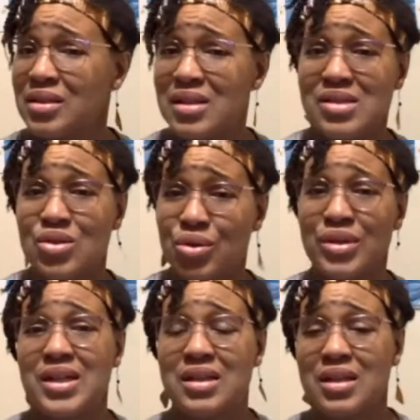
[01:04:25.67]
this
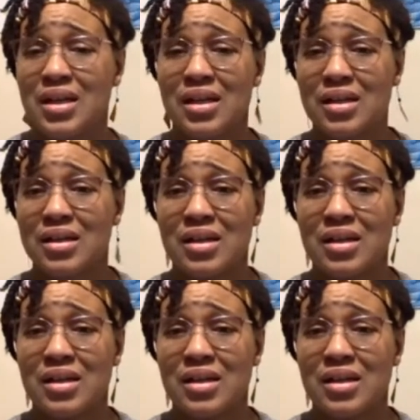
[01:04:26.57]
cookie thing.